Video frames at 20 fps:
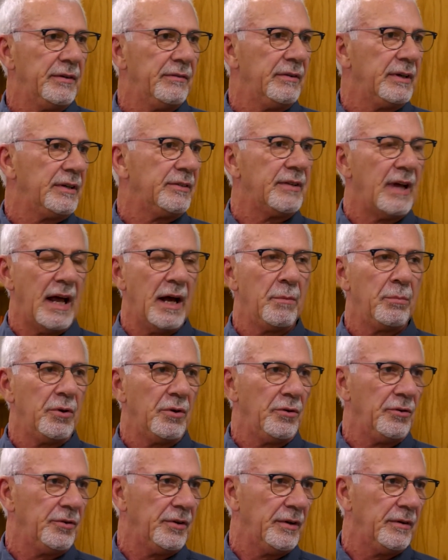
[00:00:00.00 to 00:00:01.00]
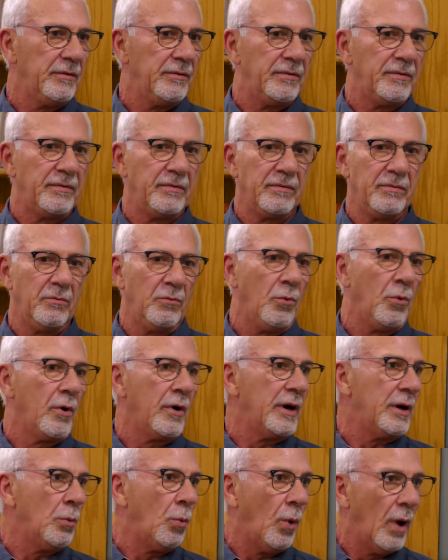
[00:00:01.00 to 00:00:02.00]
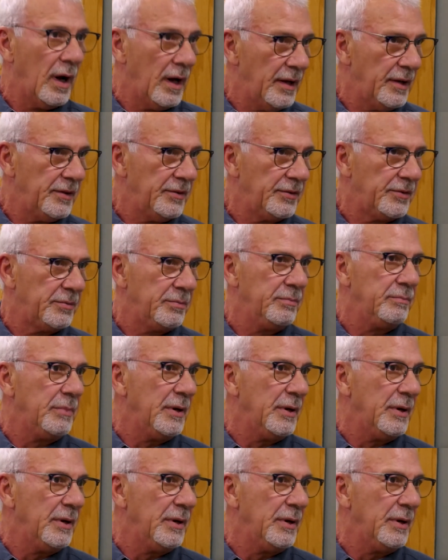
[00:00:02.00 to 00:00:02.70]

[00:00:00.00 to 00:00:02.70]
of examples of where he was